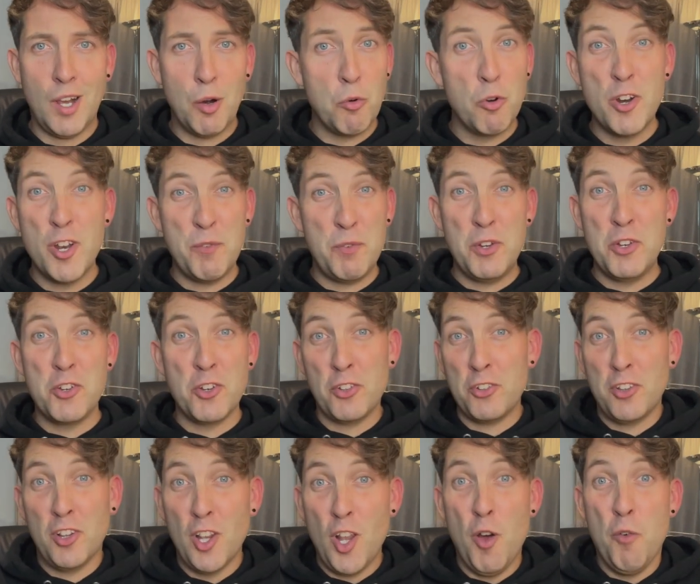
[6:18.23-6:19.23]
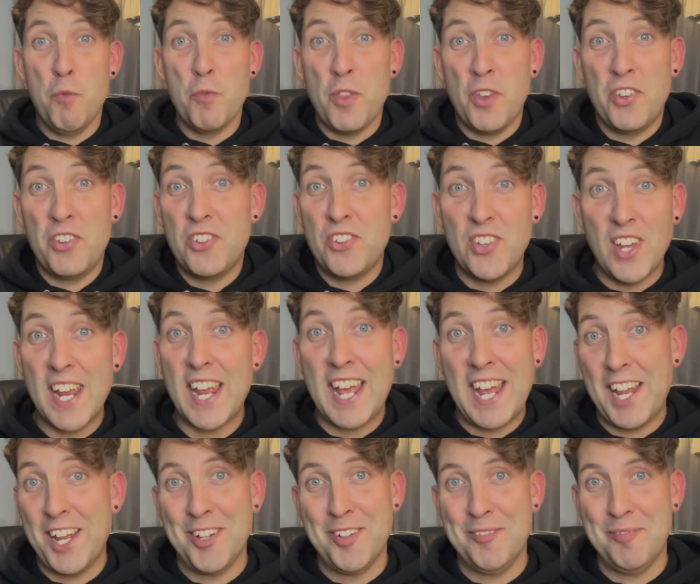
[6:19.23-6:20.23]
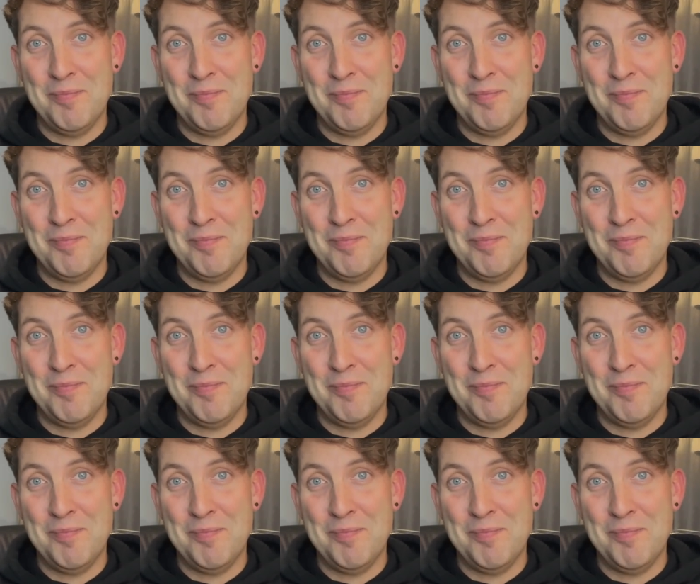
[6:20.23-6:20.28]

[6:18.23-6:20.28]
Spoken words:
I wonder if you just love the singing.